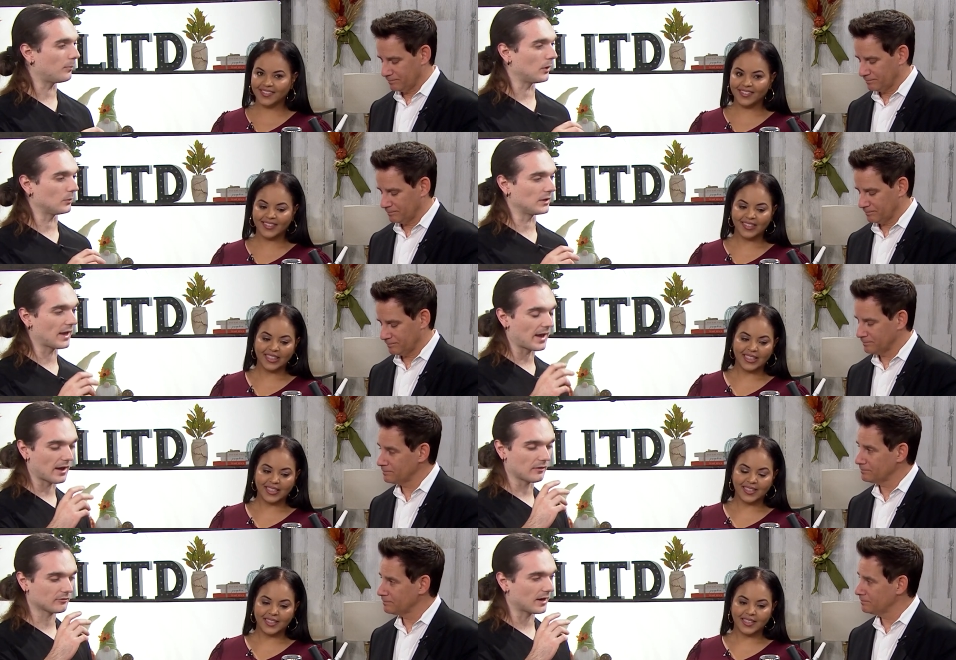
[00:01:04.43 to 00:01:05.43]
Speaker 1: but we have
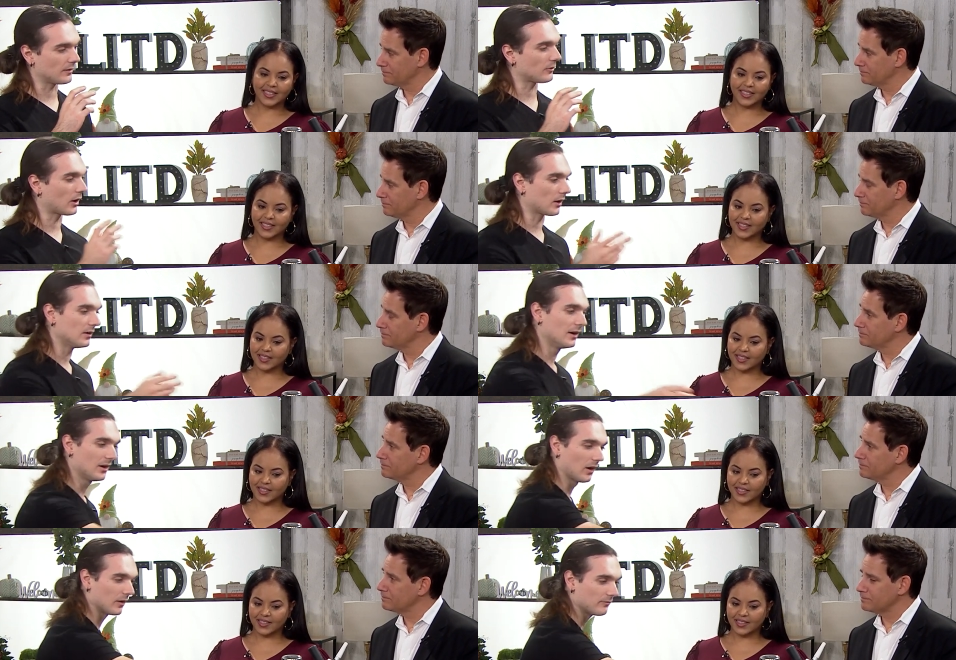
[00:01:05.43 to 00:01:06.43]
kind of our
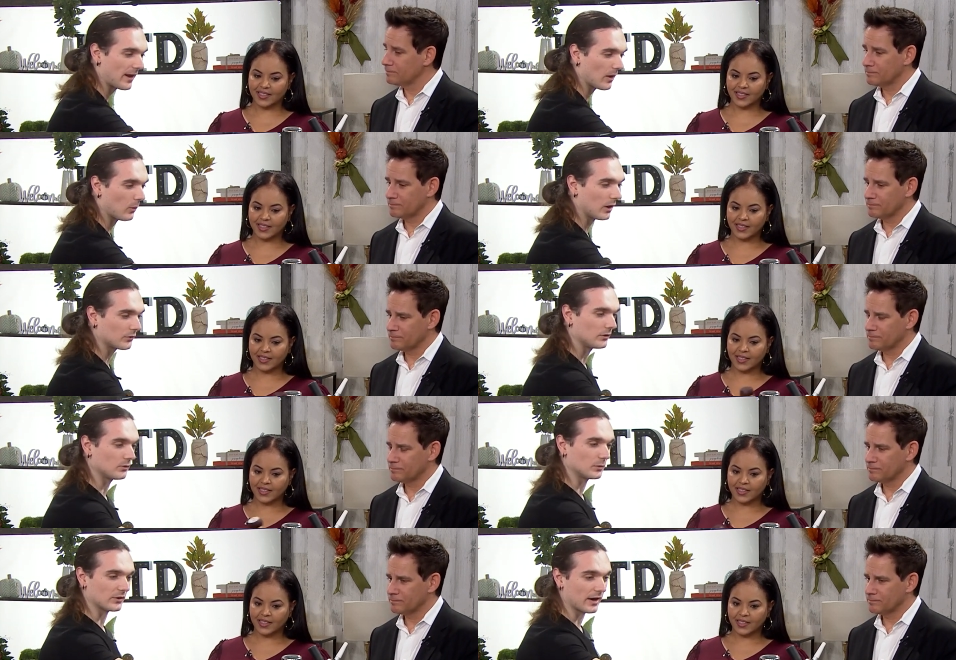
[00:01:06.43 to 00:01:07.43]
our fat washes,
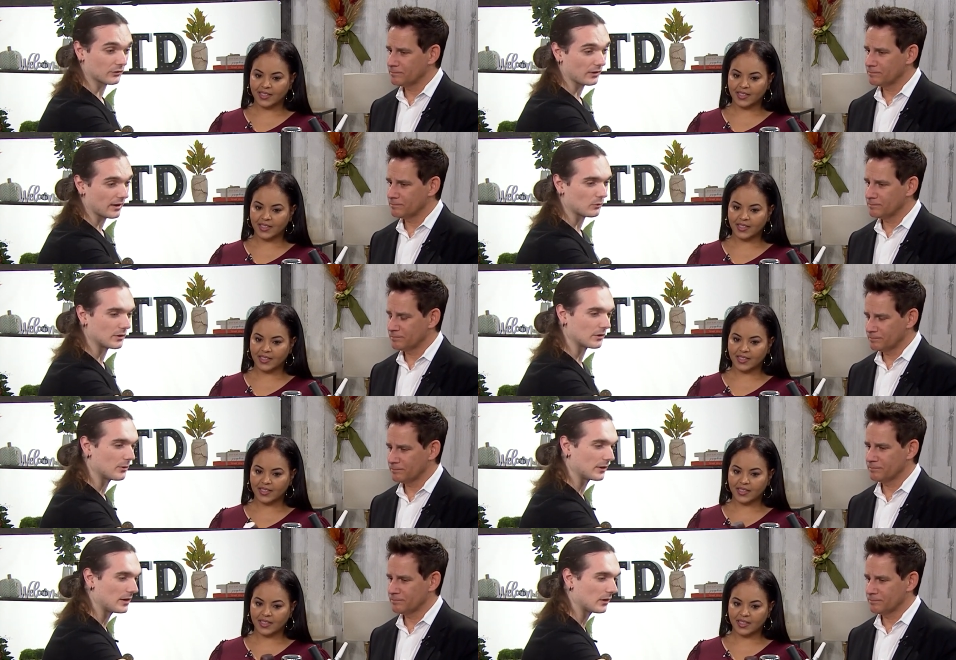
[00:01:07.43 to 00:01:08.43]
which I actually have one going
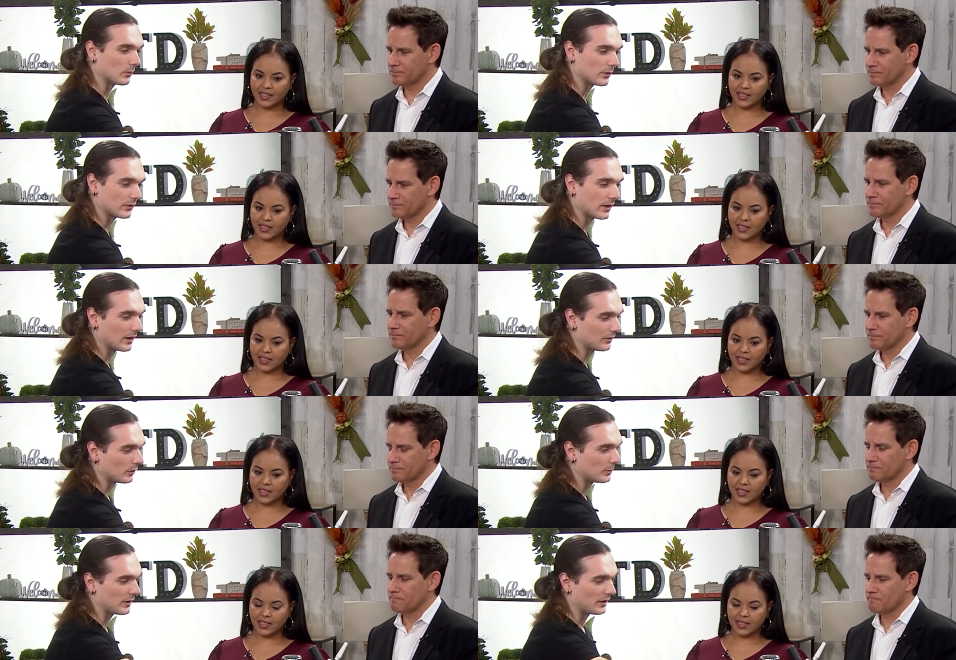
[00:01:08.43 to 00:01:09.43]
here with a little
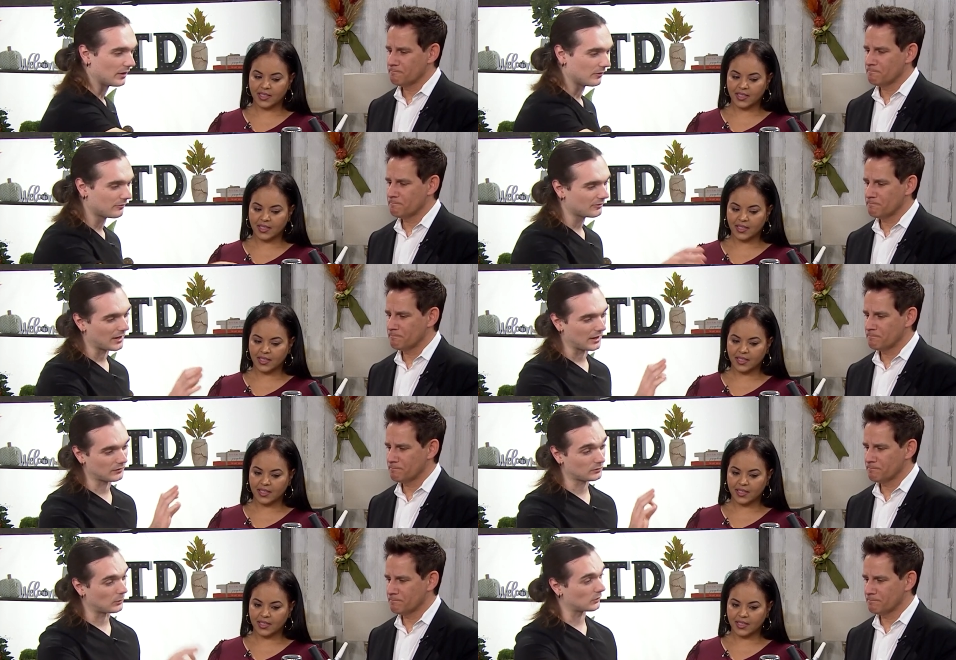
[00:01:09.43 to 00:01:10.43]
bit of uh,
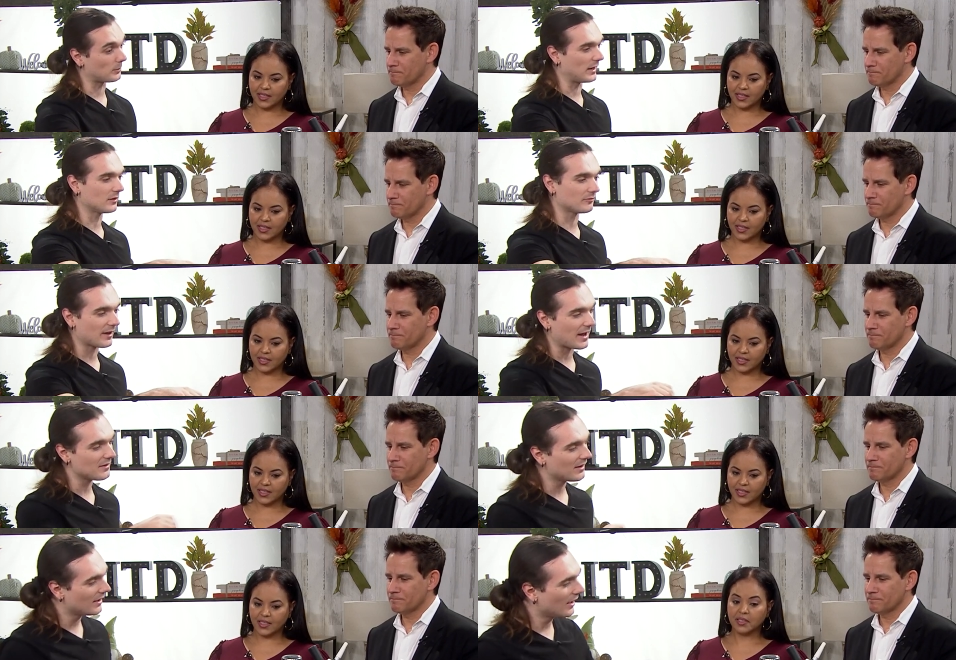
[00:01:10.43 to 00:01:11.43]
smoked bacon fat.
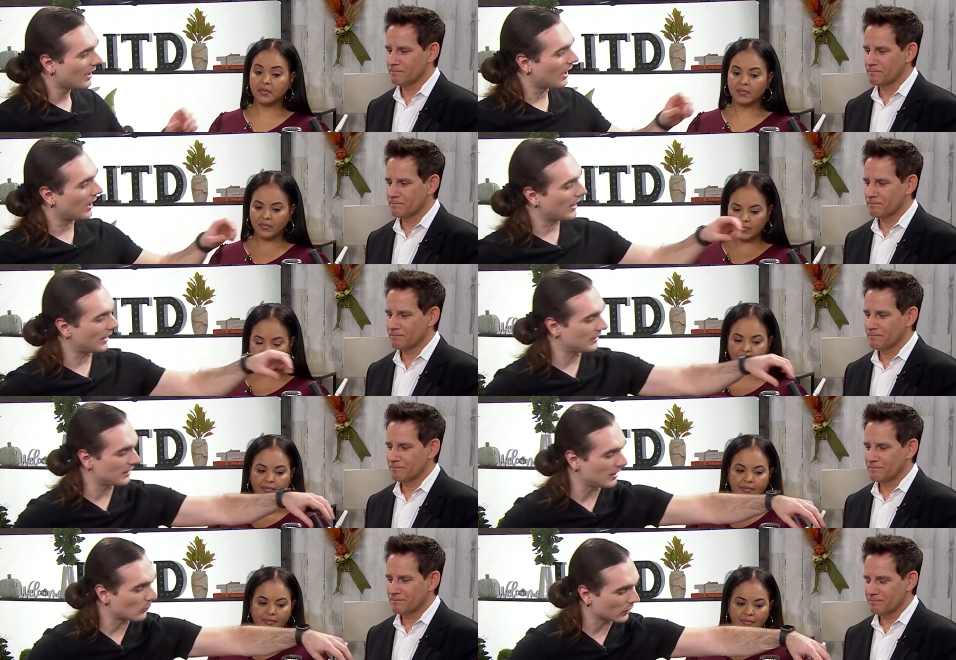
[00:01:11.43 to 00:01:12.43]
Uh, and a
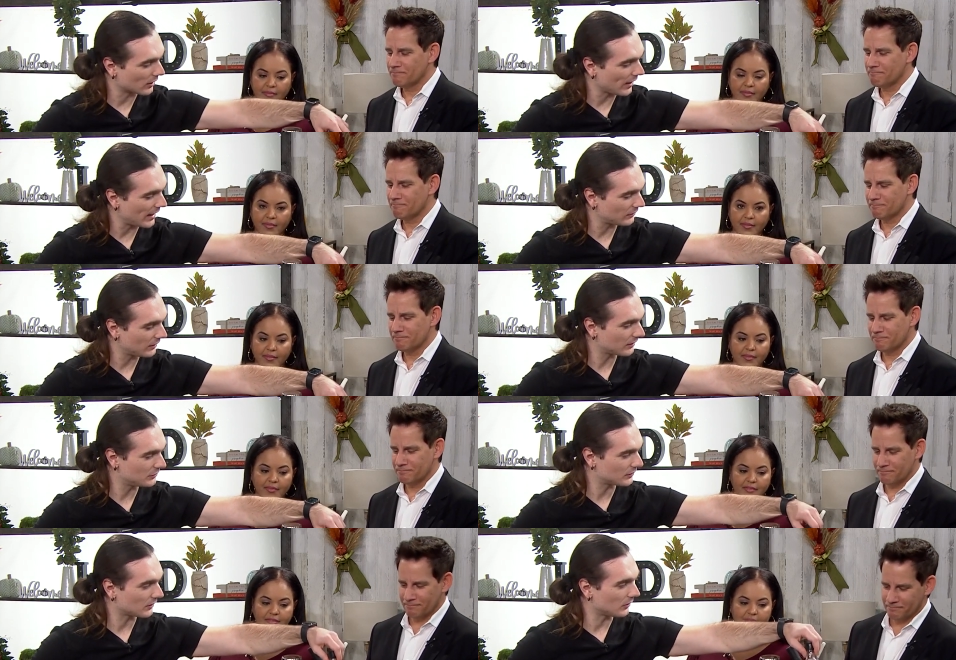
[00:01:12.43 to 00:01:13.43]
more classic,
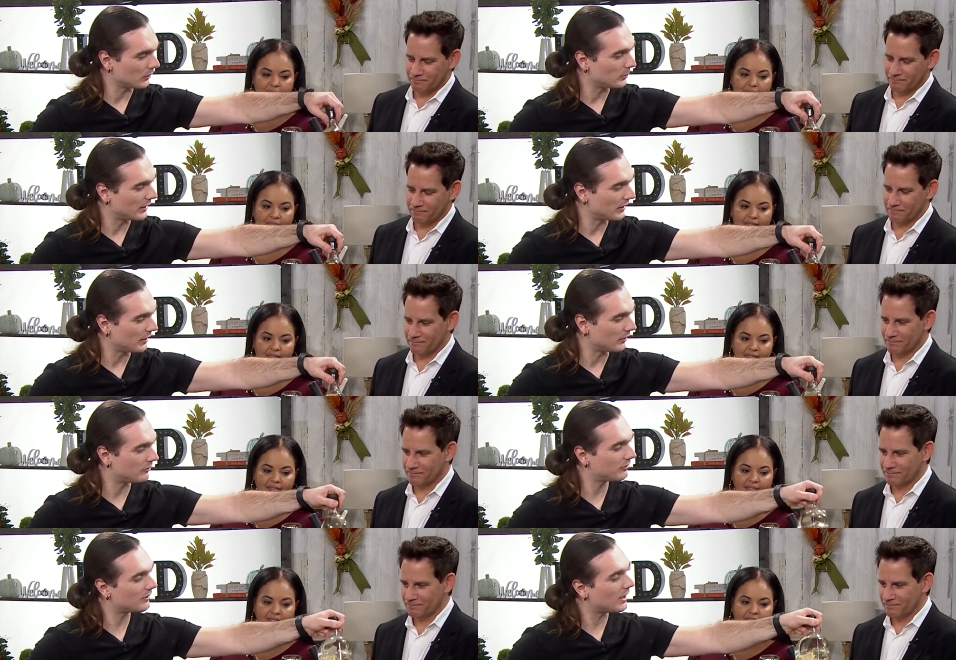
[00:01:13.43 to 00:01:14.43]
just a little bit
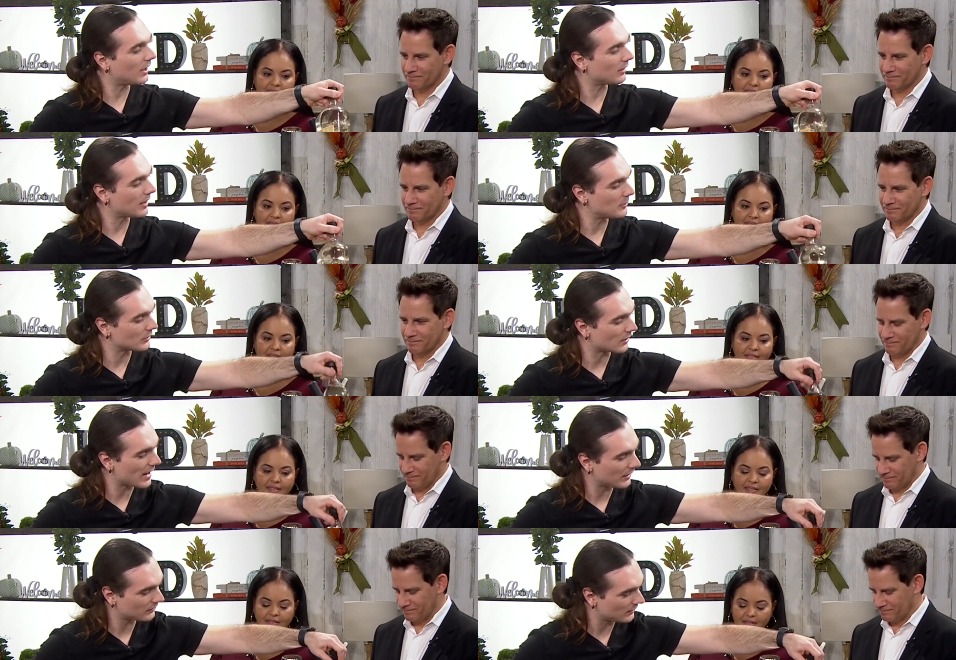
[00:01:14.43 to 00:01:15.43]
of uh,
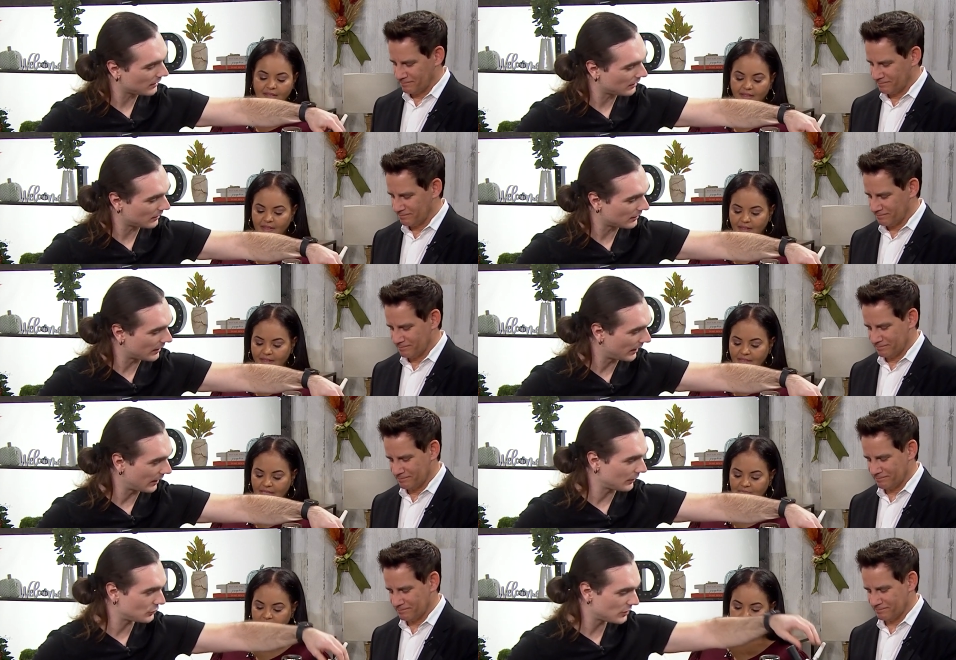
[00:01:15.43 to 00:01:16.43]
lemongrass in
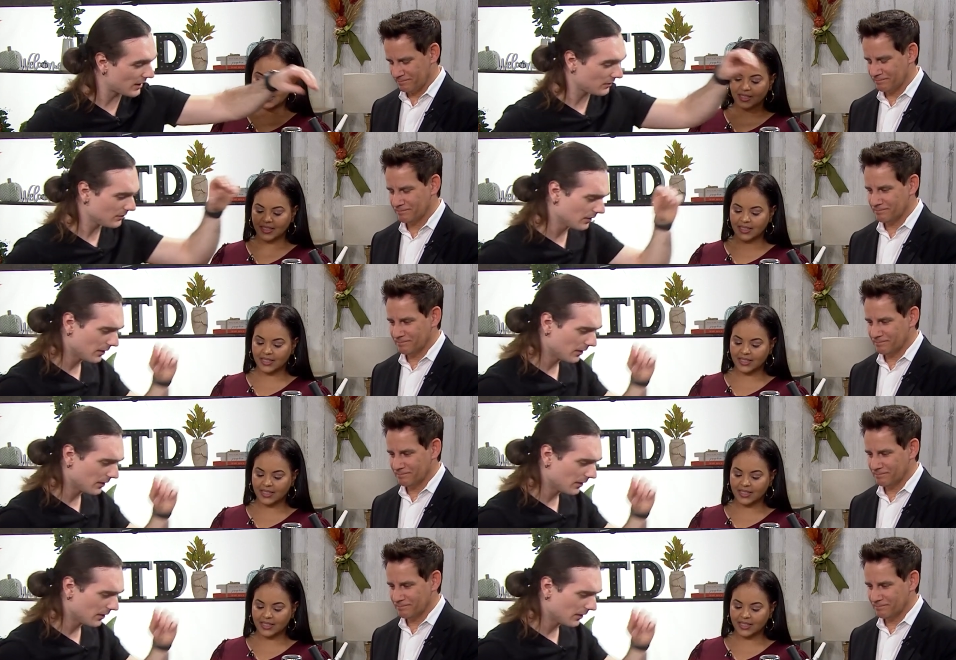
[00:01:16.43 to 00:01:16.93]
a gin